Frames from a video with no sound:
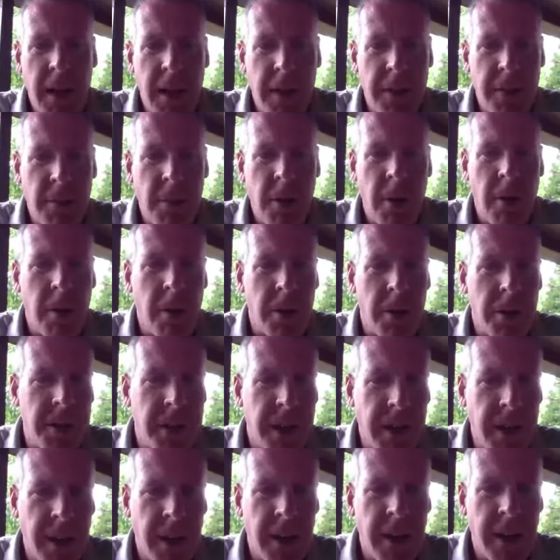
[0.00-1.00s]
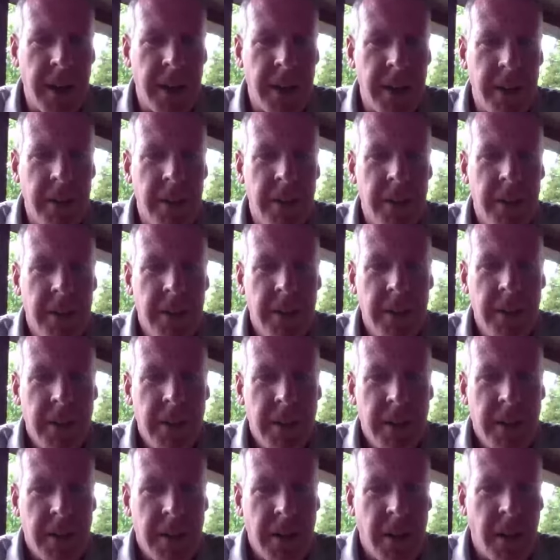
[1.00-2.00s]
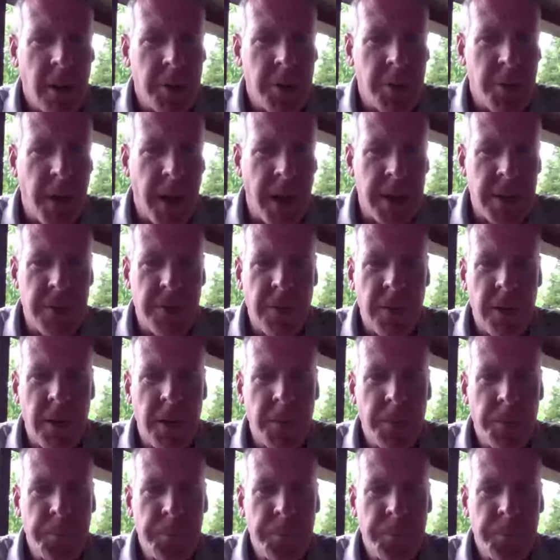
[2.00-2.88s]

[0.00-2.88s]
They're all articulated. They all transfer.